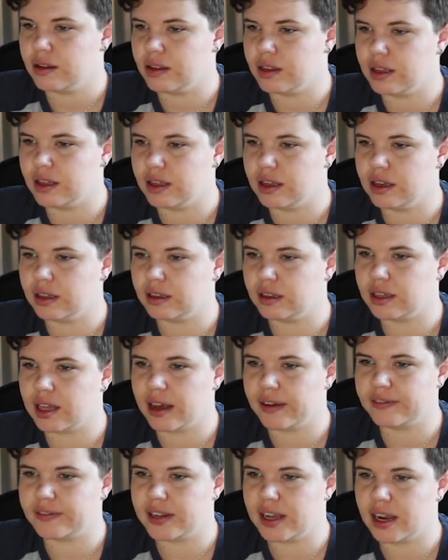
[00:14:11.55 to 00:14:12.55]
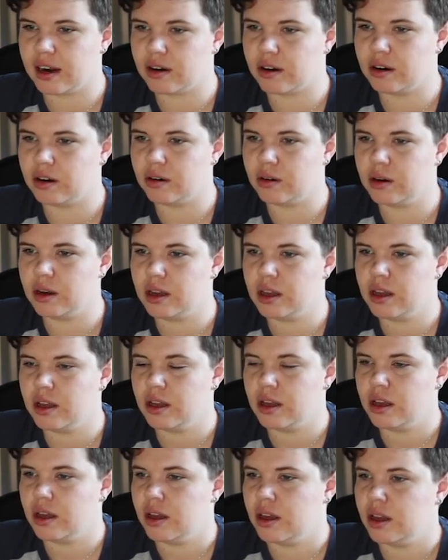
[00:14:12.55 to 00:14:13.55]
the left arrow.
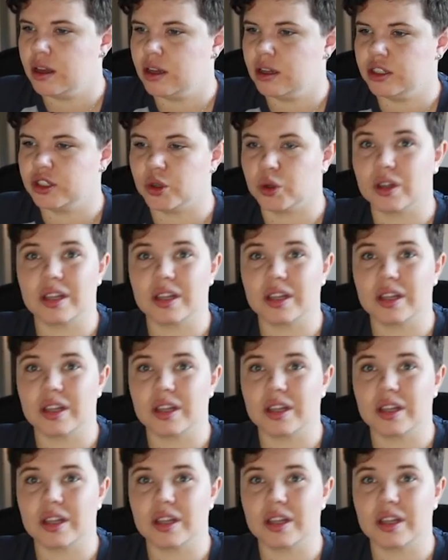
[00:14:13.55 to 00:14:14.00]
So